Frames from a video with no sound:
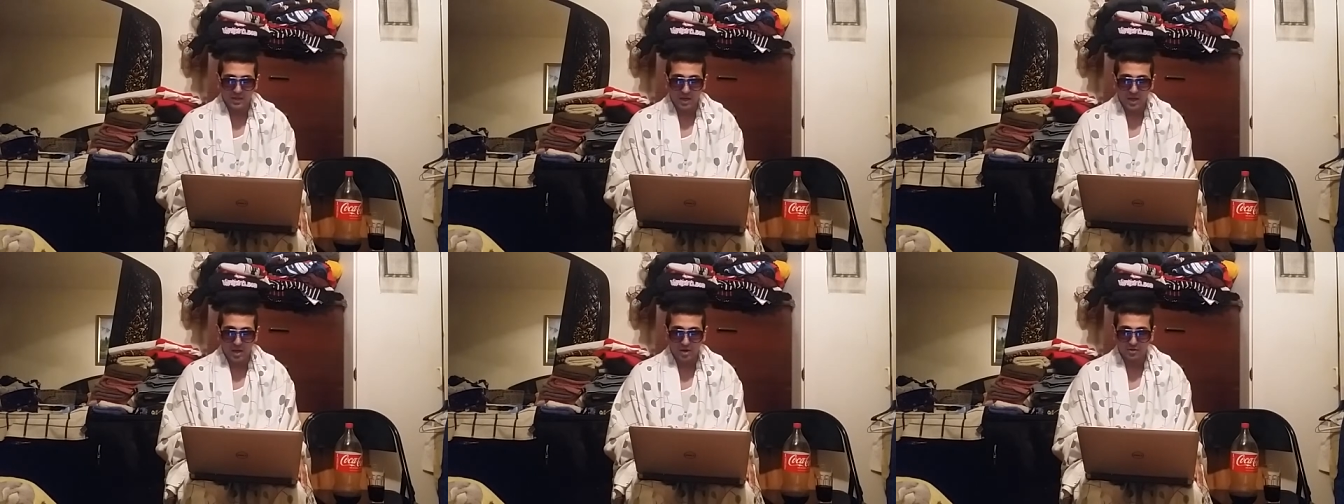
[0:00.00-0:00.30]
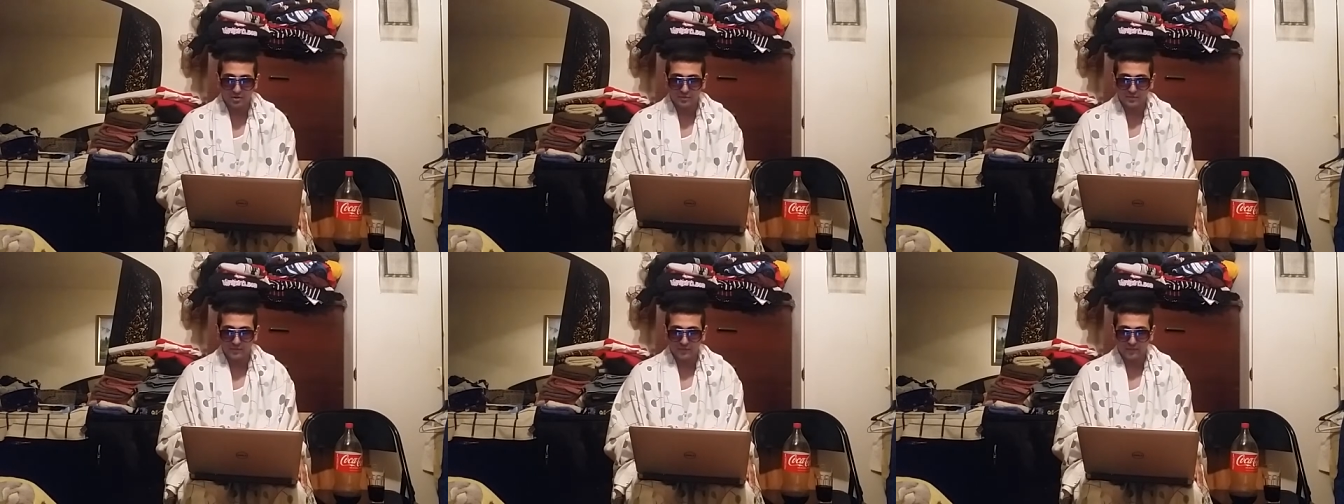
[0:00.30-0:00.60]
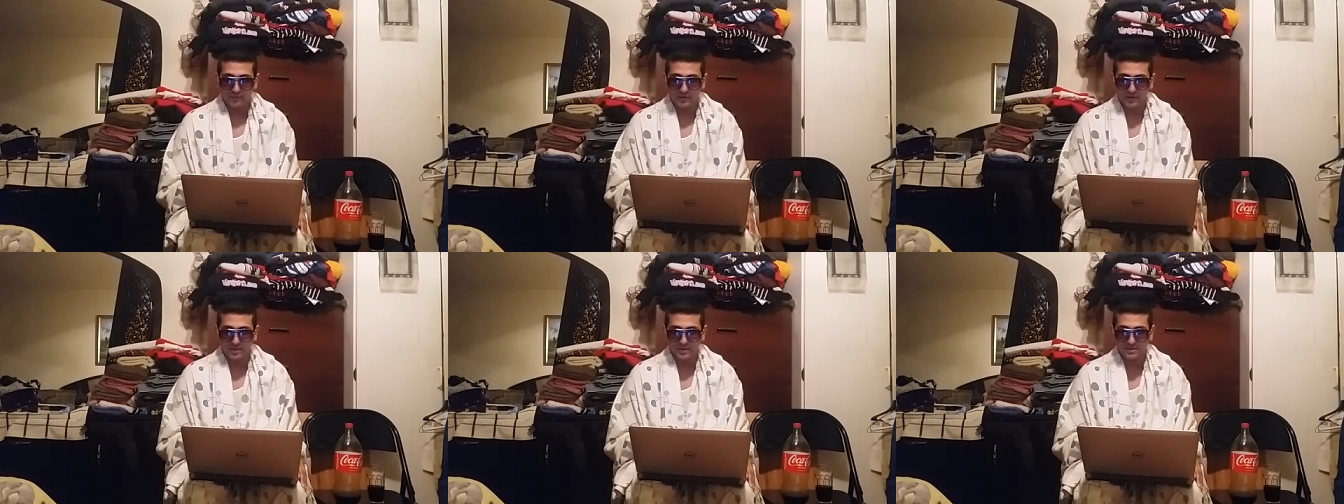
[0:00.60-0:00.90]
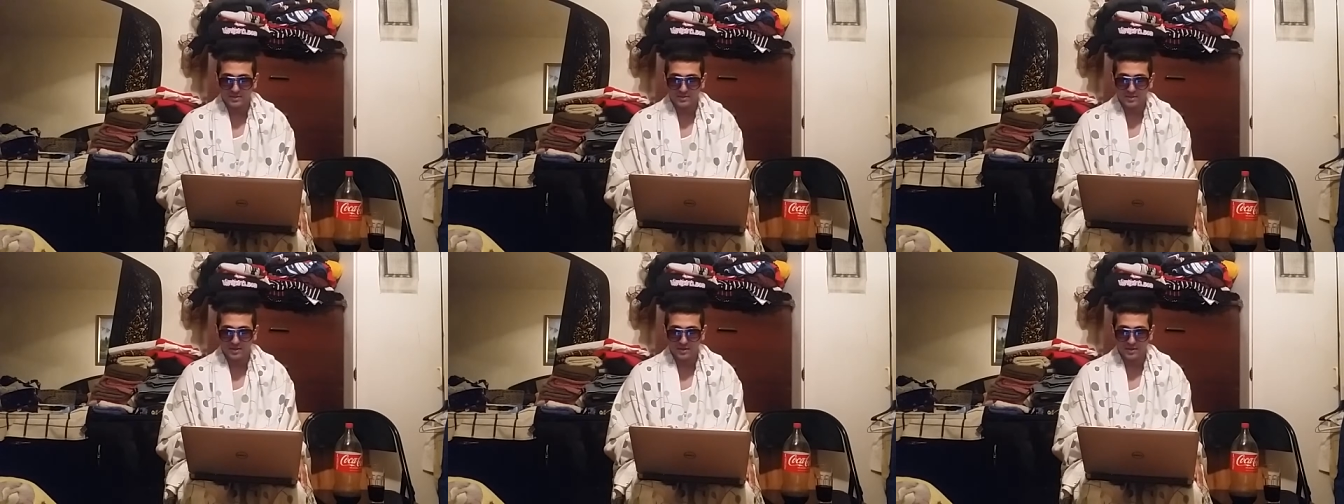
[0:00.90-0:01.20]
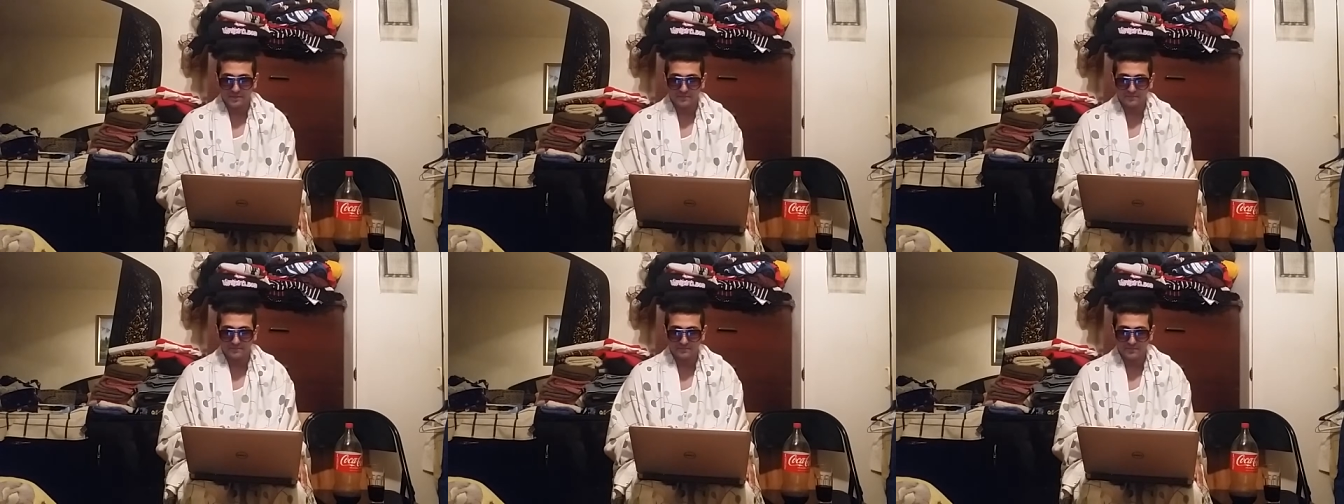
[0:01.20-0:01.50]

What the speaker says: I don't know what the fuck to say.